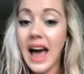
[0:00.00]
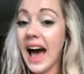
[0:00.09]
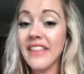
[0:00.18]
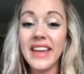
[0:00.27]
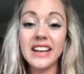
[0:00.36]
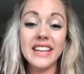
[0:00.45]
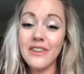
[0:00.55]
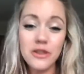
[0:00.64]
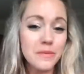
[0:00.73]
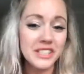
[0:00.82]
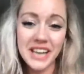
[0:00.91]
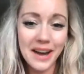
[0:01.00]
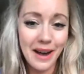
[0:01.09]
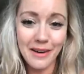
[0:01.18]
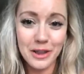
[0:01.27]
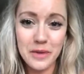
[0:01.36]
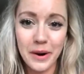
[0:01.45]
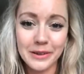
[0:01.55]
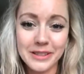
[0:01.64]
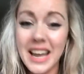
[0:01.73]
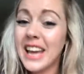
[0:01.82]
and then give them a shout out in the post,